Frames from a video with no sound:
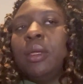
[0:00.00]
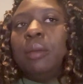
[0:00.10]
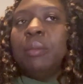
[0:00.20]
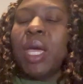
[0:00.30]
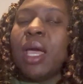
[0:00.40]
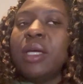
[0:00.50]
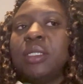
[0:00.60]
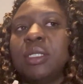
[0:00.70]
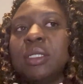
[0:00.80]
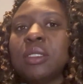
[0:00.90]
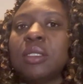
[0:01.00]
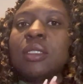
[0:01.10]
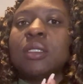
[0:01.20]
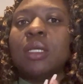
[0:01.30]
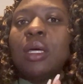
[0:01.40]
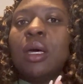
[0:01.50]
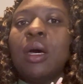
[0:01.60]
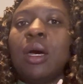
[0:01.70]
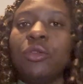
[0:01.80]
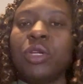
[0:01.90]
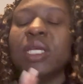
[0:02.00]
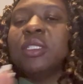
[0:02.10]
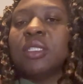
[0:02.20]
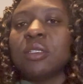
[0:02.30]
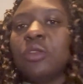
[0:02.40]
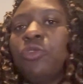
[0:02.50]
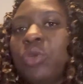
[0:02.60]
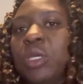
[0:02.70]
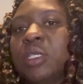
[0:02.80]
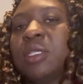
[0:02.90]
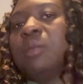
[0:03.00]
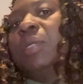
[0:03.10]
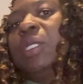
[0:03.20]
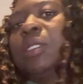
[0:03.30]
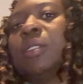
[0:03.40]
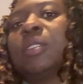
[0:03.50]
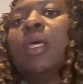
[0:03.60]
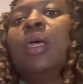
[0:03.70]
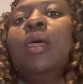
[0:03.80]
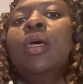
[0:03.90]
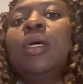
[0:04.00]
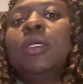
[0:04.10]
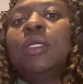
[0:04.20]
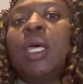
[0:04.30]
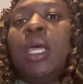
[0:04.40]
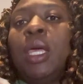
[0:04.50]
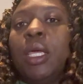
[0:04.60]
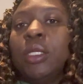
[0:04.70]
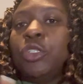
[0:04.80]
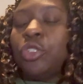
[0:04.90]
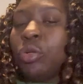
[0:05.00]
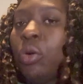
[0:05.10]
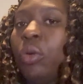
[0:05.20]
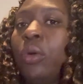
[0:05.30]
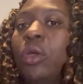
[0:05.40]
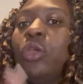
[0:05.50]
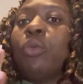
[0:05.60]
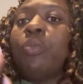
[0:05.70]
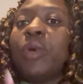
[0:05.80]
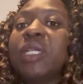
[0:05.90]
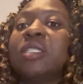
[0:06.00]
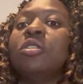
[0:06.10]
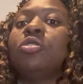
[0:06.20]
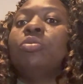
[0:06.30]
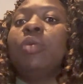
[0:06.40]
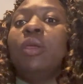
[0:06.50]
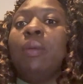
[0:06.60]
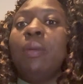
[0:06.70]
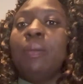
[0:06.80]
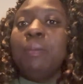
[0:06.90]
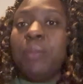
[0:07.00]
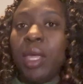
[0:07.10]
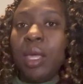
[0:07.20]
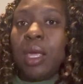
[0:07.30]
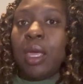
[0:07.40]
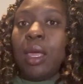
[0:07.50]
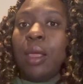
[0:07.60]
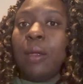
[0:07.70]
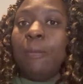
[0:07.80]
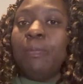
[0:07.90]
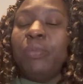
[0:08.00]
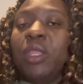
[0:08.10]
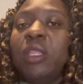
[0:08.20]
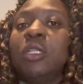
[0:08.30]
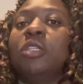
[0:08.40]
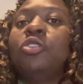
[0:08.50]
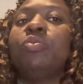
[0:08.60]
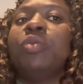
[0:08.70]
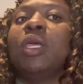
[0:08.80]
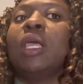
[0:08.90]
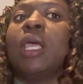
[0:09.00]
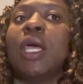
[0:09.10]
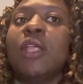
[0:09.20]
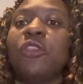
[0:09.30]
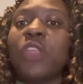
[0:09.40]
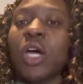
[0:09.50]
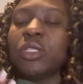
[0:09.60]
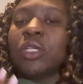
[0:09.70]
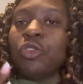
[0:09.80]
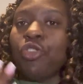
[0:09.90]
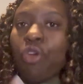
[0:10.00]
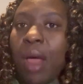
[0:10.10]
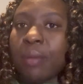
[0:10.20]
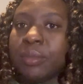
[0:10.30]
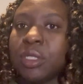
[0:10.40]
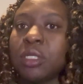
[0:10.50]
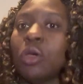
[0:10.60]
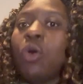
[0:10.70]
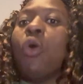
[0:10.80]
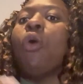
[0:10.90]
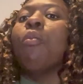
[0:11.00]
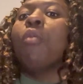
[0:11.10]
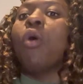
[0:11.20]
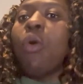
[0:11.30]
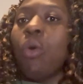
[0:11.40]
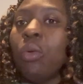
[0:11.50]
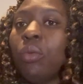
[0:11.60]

my height is 163 centimeters. And two, your breasts need to be big. They need to be 1,000 grams or more